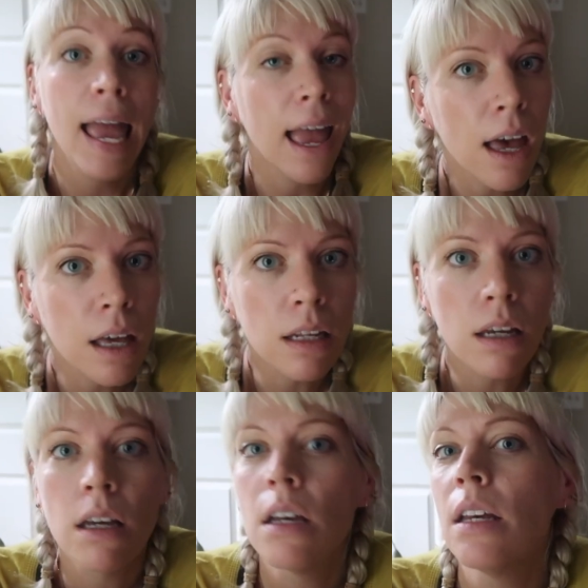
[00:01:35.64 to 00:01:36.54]

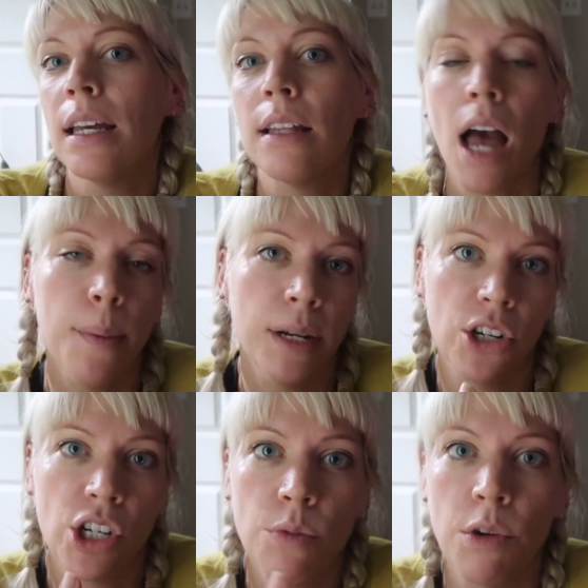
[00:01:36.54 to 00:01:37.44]
and in
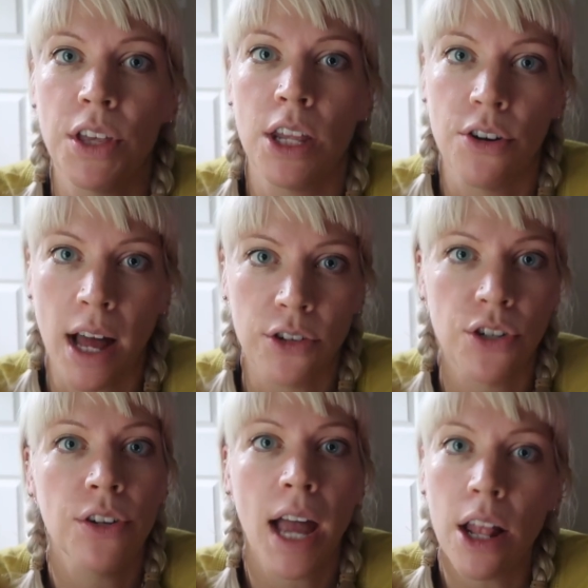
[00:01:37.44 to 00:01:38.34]
combination with
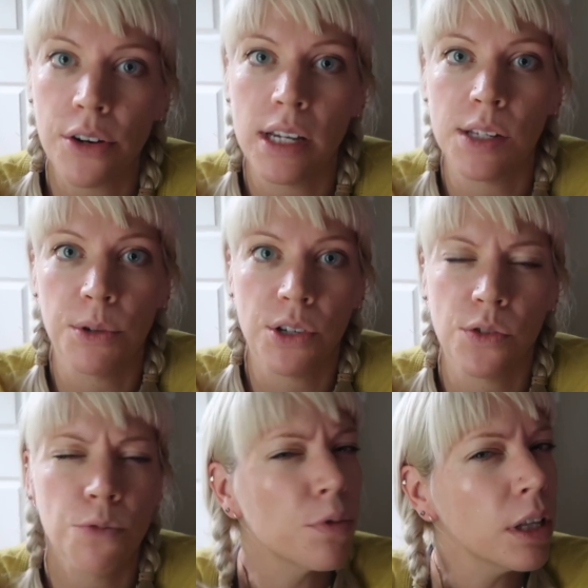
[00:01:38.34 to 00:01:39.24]
international galleries, which
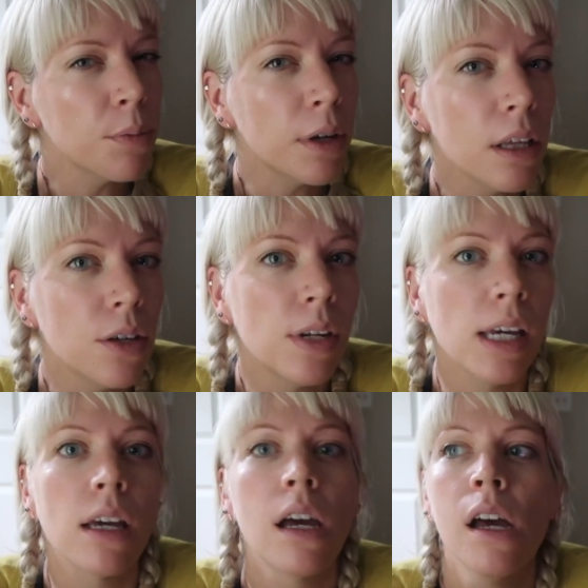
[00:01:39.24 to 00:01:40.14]
is really, really
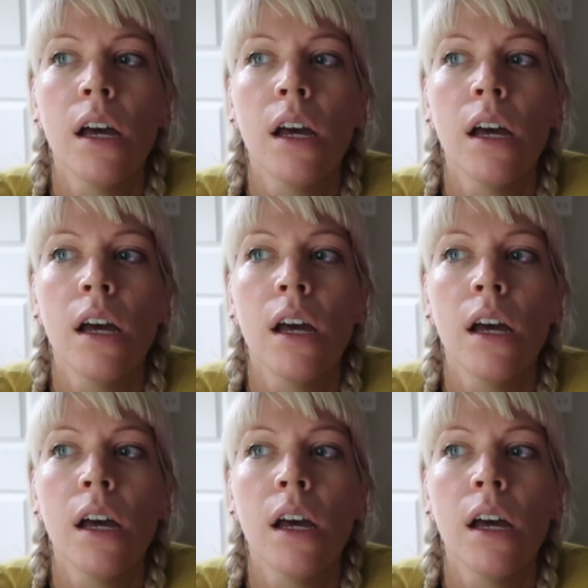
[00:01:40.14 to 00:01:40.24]
unique.